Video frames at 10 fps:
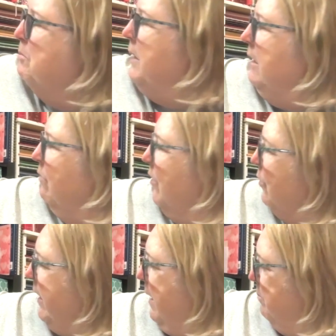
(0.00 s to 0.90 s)
being
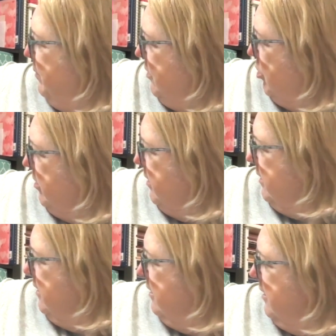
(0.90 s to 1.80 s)
very
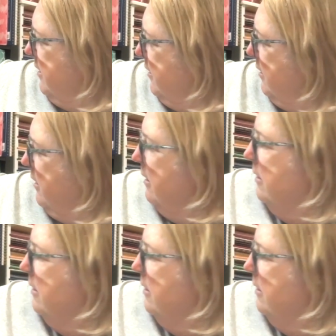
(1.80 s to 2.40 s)
ambitious this